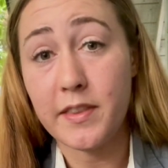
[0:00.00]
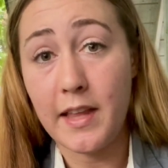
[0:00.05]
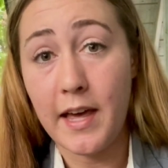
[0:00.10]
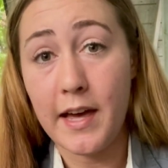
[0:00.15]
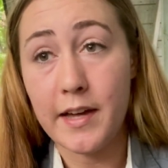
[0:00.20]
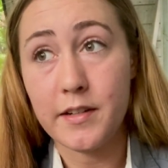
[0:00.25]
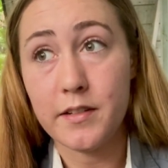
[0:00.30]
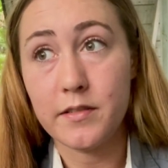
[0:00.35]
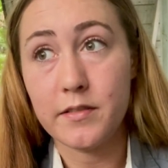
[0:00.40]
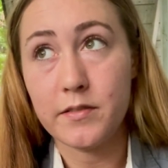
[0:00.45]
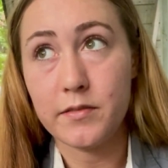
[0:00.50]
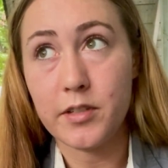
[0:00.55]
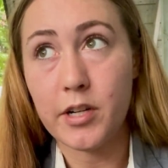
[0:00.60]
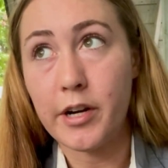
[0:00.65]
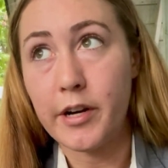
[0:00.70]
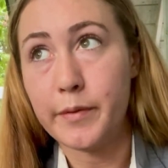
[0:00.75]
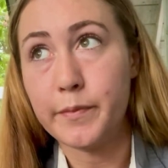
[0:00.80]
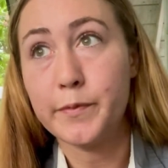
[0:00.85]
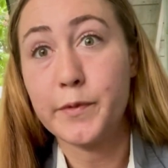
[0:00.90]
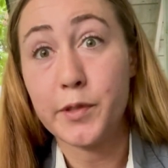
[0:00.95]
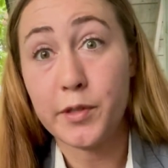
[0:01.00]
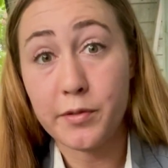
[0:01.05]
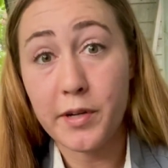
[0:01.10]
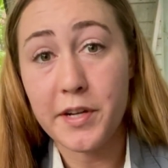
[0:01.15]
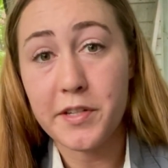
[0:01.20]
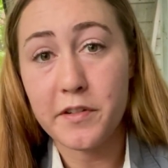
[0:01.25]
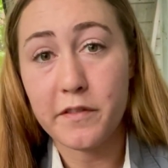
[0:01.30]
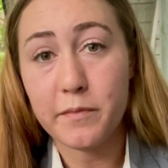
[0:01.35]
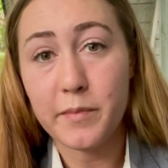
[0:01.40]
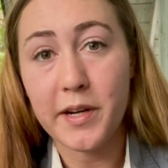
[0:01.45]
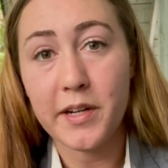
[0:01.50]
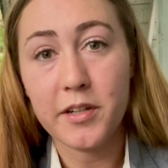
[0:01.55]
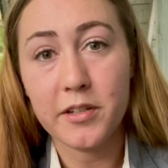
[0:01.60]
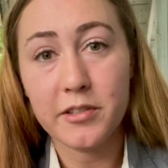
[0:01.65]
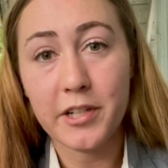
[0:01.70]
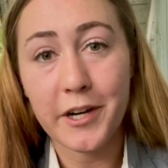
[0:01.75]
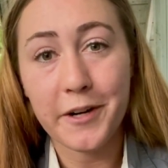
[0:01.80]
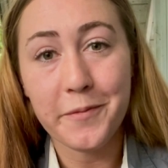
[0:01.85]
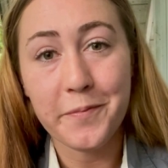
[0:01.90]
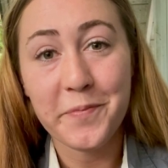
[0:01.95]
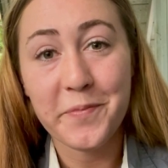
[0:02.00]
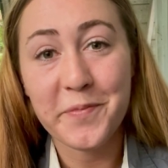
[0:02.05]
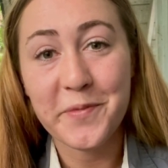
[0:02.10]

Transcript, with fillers: that uh, for the rest of my career.